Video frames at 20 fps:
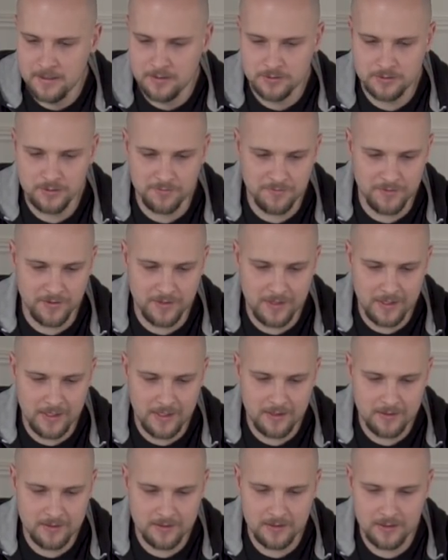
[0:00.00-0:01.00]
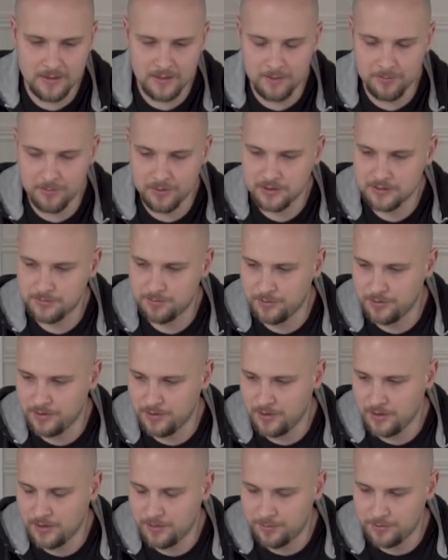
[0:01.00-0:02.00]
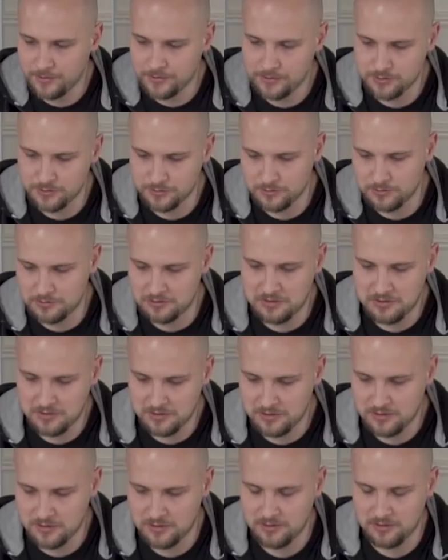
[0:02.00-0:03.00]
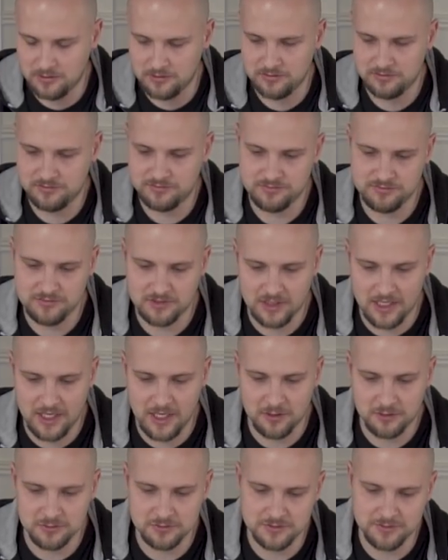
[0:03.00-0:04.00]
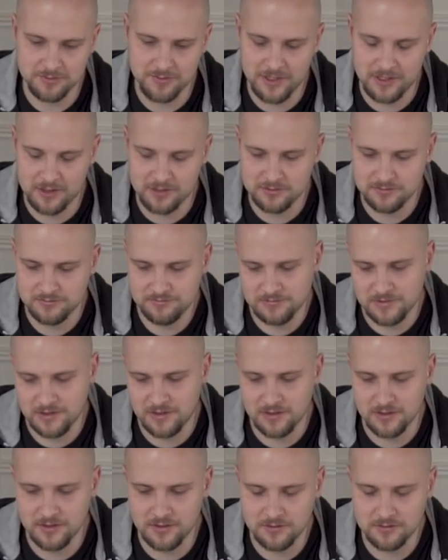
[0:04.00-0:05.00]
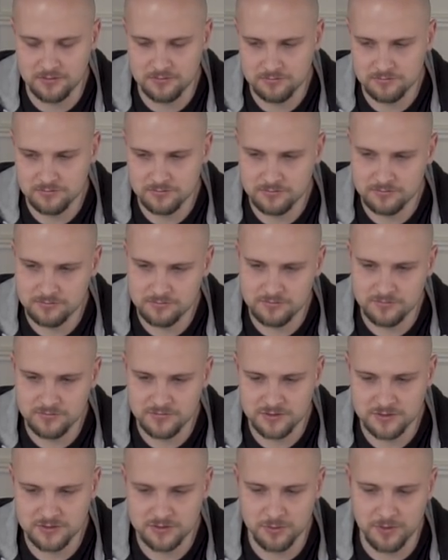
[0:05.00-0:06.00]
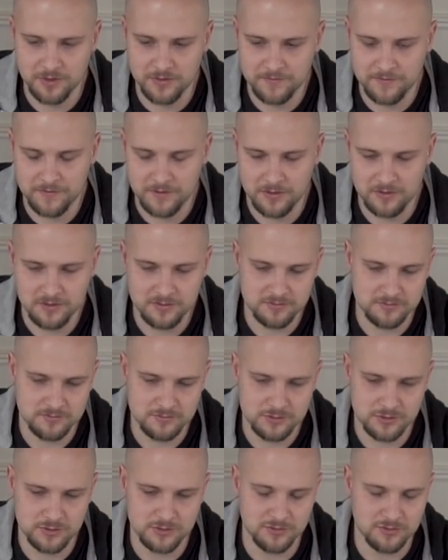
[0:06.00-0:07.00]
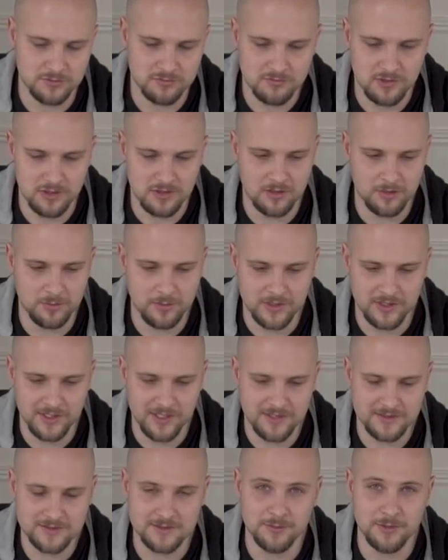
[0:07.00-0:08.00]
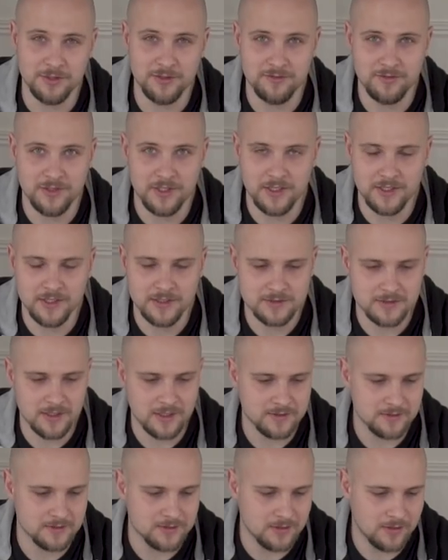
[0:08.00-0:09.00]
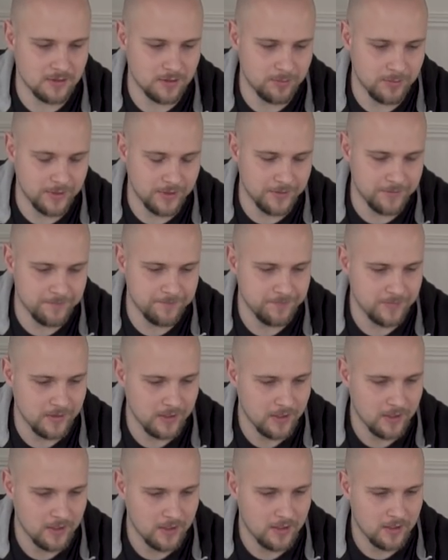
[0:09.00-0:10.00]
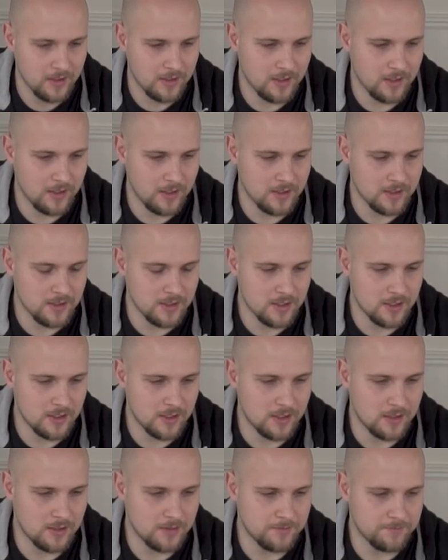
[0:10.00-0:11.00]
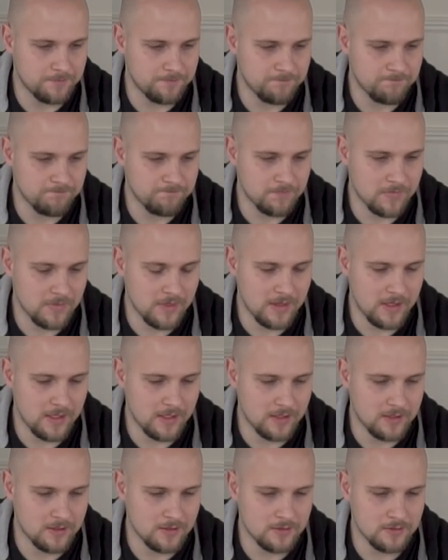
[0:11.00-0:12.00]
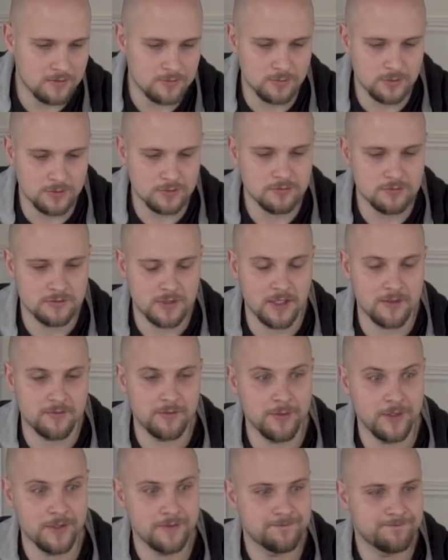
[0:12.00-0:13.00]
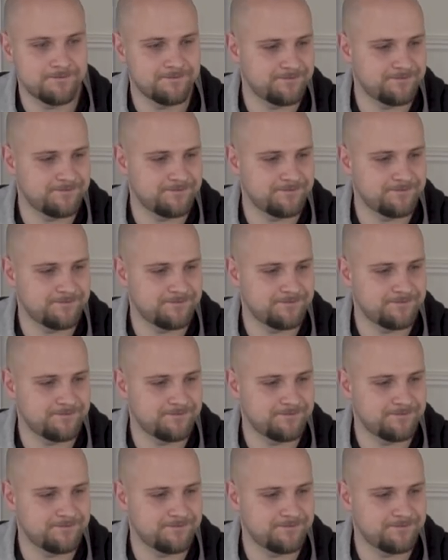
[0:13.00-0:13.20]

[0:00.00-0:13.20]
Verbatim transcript: so for that, I'm gonna split it up into uh, clouds about, I don't know, square foot to a little bit less. I'm gonna vary the sizes a little bit and uh, then we'll take it from there.